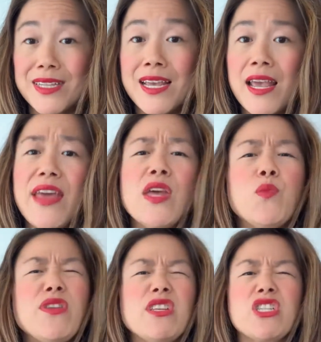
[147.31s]
And then
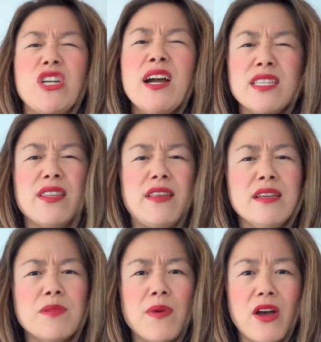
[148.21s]
when you start to think
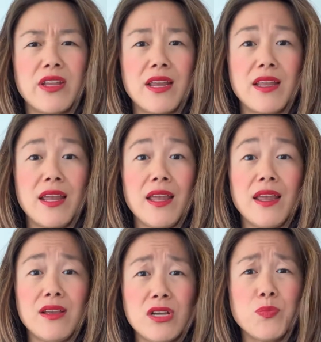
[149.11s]
about it,
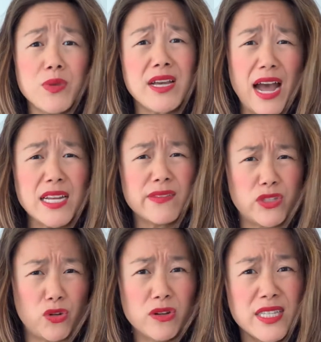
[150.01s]
it could be kind of
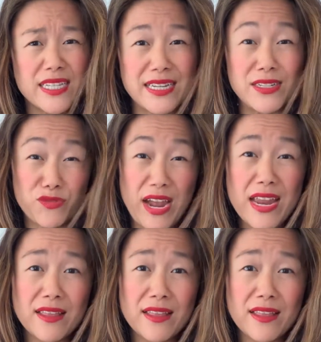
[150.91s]
daunting, right?